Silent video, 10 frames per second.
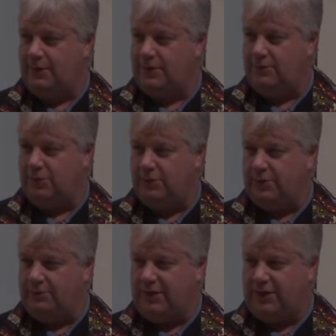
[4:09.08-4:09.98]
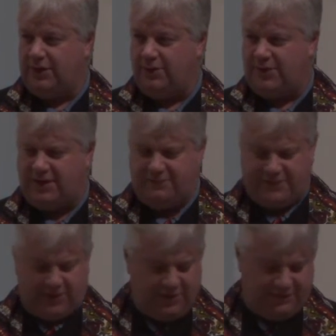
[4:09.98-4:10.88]
The moment we hear that
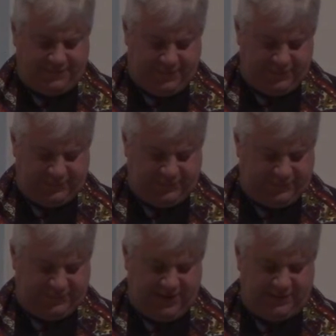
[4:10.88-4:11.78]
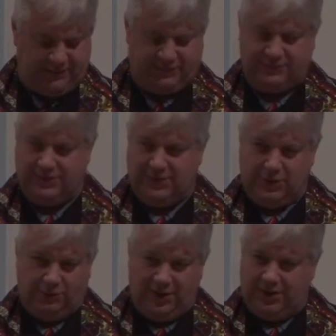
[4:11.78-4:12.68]
very first
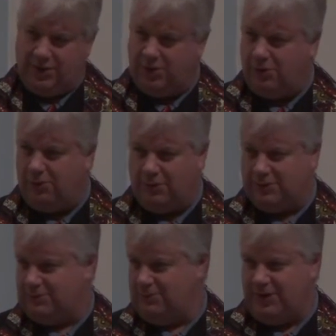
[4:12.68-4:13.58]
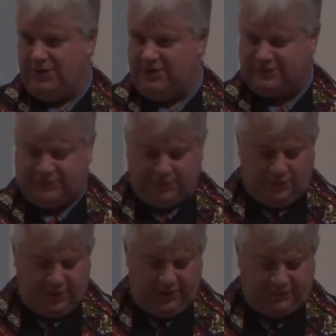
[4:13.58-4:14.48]
sentence, we know where this
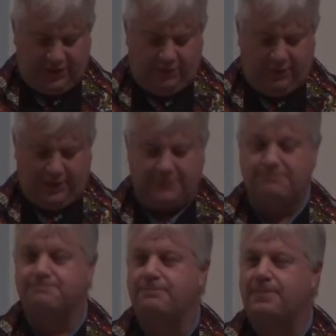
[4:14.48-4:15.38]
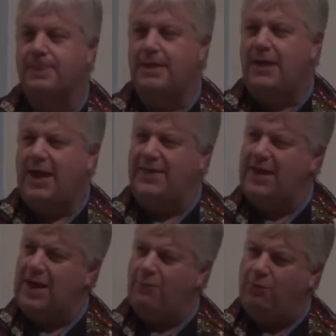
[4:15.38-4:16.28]
story is going. And
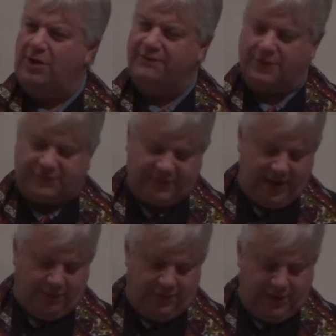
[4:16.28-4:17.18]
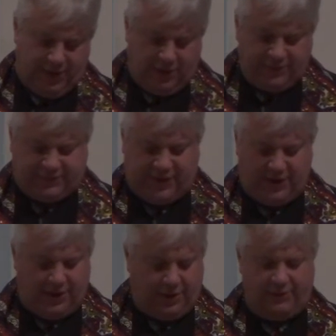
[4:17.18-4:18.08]
then one verse later, when the younger
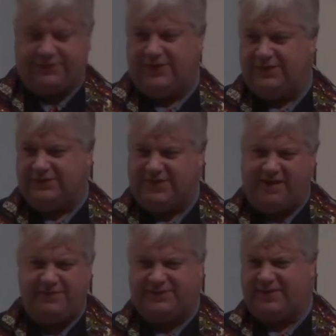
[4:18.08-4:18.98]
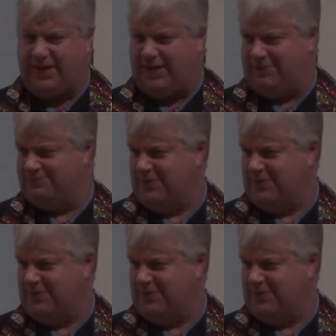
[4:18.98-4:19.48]
son utters his devastating,